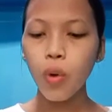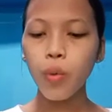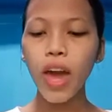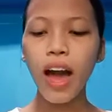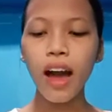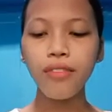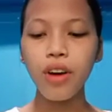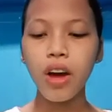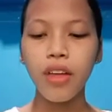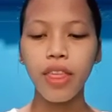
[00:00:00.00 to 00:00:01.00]
we have
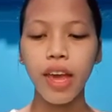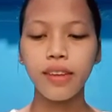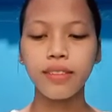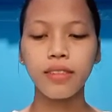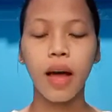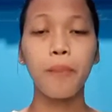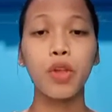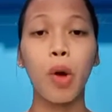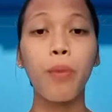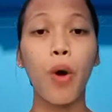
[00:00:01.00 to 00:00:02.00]
these
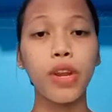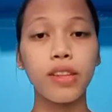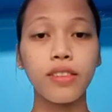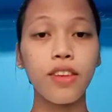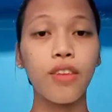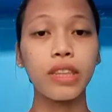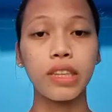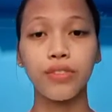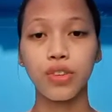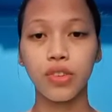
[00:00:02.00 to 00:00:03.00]
components of the
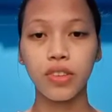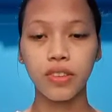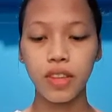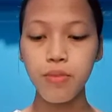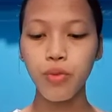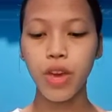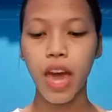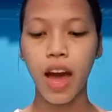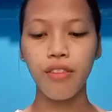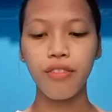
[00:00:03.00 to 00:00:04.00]
lever system. We
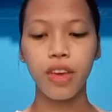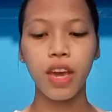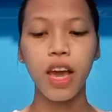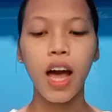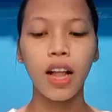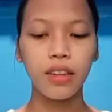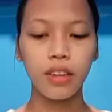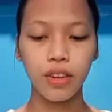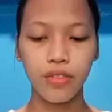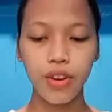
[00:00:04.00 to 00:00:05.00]
have the
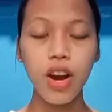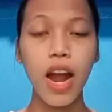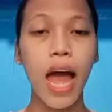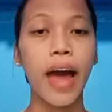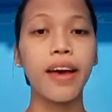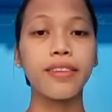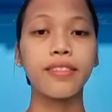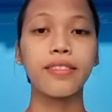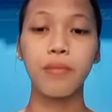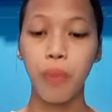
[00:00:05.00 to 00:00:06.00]
lever
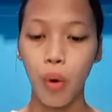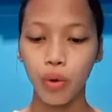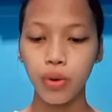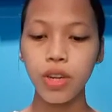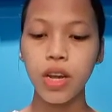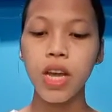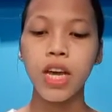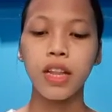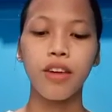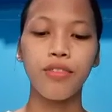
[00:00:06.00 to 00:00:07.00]
as the bone,
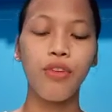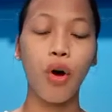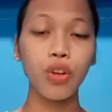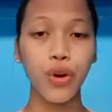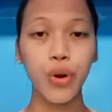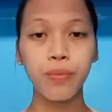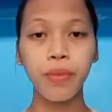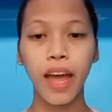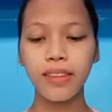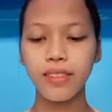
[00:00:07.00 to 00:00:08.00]
the
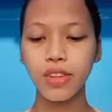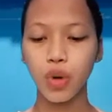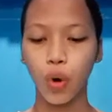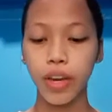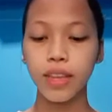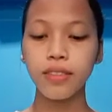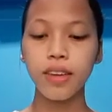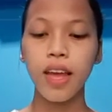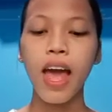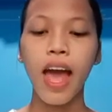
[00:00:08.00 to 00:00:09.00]
fulcrum as the joint,
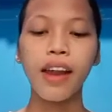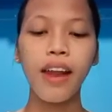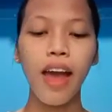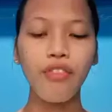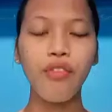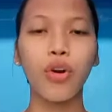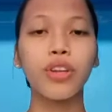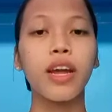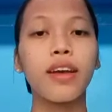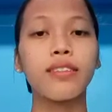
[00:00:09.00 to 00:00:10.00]
and
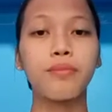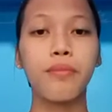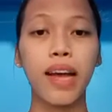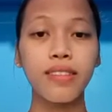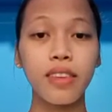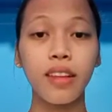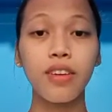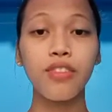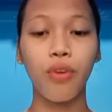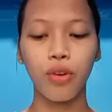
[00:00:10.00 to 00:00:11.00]
effort as
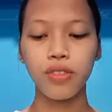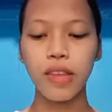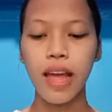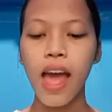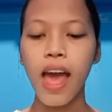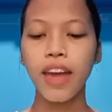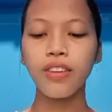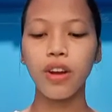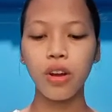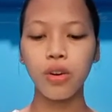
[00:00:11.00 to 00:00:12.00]
muscular force,
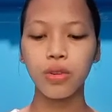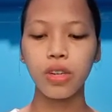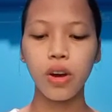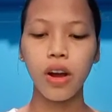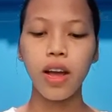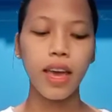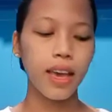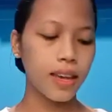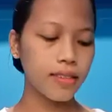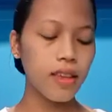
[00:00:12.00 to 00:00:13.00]
and load
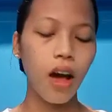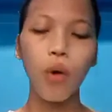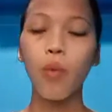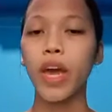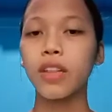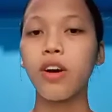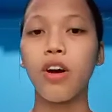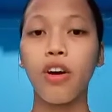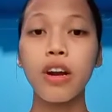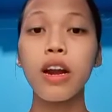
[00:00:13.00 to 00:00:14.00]
is a weight
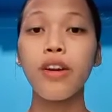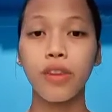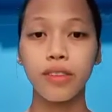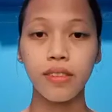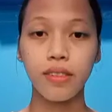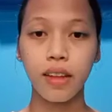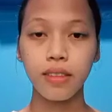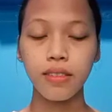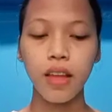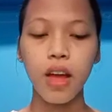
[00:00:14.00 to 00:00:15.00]
or
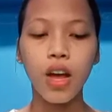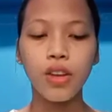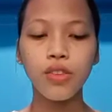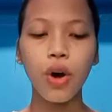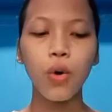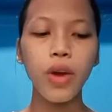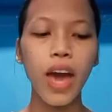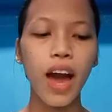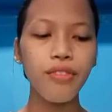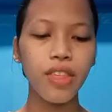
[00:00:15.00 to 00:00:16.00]
resistance. So we
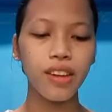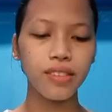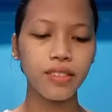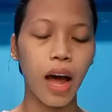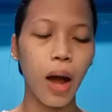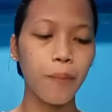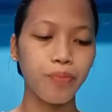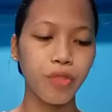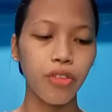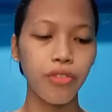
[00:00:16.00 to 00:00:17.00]
have these
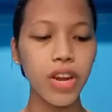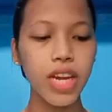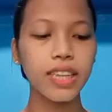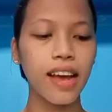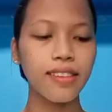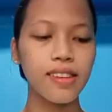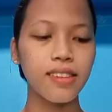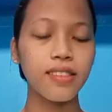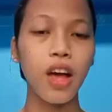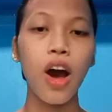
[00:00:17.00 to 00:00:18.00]
three
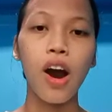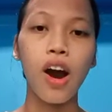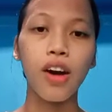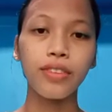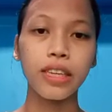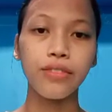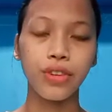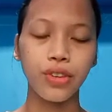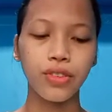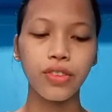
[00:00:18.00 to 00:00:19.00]
classes of
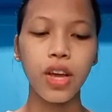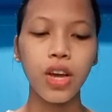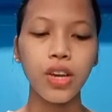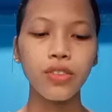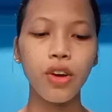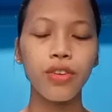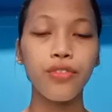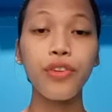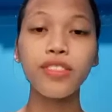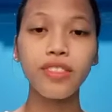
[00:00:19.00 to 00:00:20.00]
levers. So the
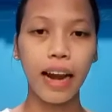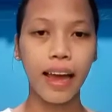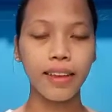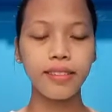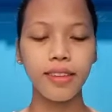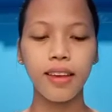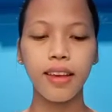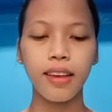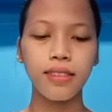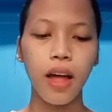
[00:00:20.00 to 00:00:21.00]
first class
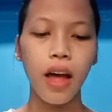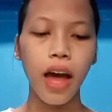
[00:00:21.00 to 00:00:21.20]
is